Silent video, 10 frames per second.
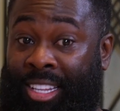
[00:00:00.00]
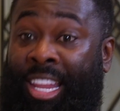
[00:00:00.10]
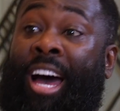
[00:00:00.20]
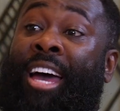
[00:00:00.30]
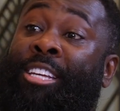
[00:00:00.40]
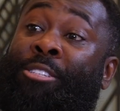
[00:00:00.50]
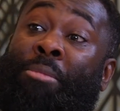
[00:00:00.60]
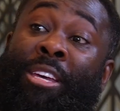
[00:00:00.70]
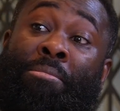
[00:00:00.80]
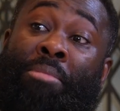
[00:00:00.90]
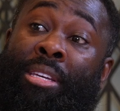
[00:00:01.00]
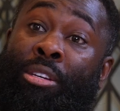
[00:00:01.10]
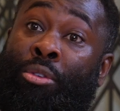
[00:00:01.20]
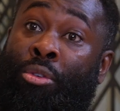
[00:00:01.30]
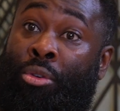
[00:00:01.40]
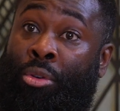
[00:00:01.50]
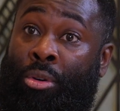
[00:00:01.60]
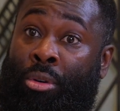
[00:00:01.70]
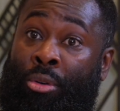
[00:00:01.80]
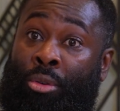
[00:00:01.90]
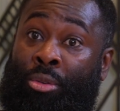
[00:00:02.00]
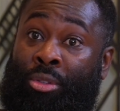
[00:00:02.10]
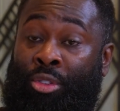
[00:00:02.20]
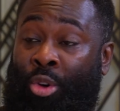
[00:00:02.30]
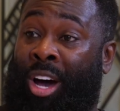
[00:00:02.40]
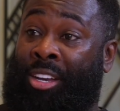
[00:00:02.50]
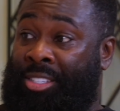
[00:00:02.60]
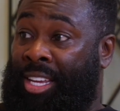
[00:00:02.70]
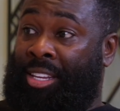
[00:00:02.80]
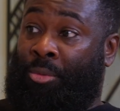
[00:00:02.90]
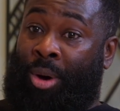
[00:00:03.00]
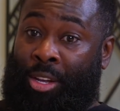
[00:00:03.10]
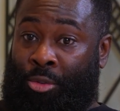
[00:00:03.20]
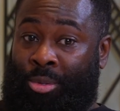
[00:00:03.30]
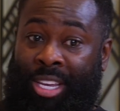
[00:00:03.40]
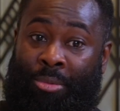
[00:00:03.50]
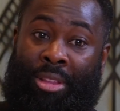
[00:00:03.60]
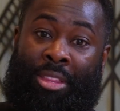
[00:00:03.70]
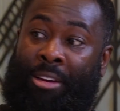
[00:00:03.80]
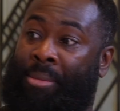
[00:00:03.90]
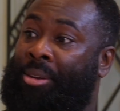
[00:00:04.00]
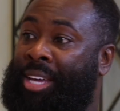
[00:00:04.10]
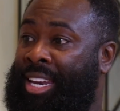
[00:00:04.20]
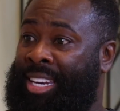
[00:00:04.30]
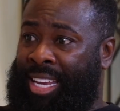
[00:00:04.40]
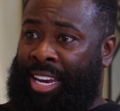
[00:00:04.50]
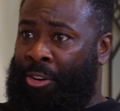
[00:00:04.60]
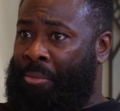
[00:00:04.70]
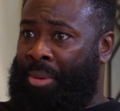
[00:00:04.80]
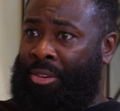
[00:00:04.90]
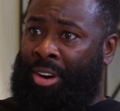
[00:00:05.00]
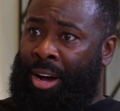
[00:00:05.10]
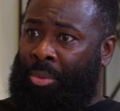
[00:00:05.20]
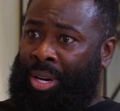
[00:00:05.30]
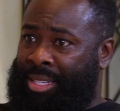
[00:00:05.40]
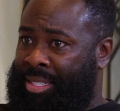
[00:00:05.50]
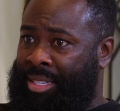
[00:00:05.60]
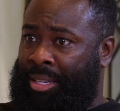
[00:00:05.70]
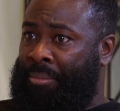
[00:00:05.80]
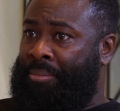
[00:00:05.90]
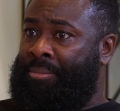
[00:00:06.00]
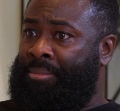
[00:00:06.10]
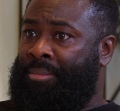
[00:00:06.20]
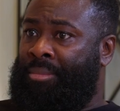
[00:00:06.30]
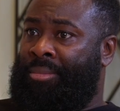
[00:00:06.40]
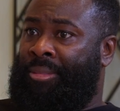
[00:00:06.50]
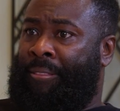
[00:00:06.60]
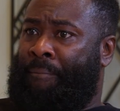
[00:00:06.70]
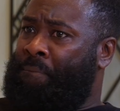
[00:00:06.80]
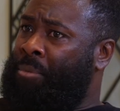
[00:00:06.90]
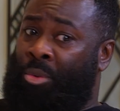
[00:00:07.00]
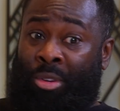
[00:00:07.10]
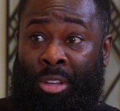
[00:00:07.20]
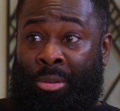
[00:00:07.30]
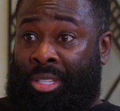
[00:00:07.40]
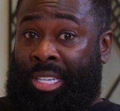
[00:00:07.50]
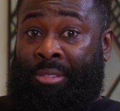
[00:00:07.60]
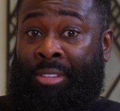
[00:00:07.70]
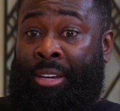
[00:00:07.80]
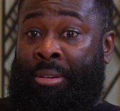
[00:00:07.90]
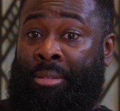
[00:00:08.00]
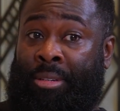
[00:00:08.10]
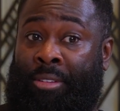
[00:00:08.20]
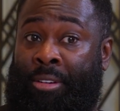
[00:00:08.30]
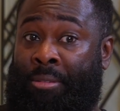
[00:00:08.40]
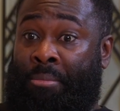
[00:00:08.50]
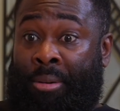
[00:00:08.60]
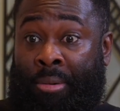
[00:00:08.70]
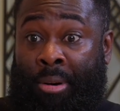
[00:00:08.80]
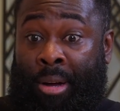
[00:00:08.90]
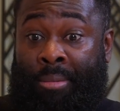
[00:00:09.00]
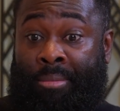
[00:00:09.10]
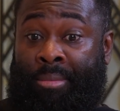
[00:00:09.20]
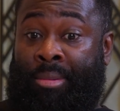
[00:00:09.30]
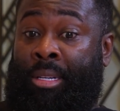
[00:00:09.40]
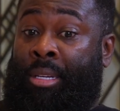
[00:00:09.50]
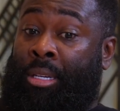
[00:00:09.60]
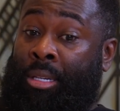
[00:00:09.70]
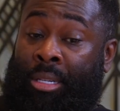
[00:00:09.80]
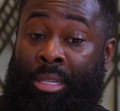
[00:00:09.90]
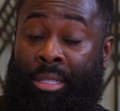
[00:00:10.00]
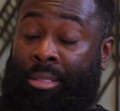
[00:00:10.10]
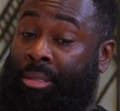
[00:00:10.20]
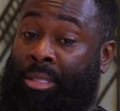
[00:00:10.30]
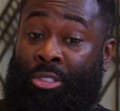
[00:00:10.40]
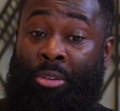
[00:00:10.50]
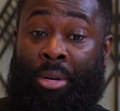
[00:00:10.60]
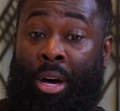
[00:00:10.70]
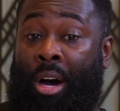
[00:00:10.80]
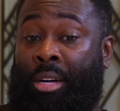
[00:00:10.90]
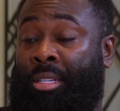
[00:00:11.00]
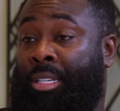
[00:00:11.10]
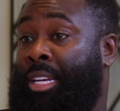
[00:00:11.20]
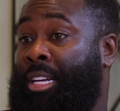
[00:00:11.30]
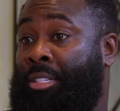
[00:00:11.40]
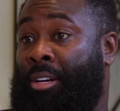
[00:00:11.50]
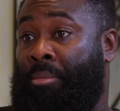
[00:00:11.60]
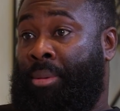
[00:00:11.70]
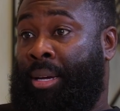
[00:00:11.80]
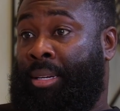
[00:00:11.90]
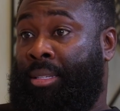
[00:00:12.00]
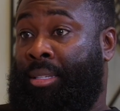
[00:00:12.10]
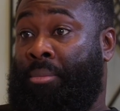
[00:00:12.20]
lies maybe, or not understanding why you say one thing about dad and that don't mirror up when I see him. All of those things, if they don't mirror up, it's gonna be hard to get that child back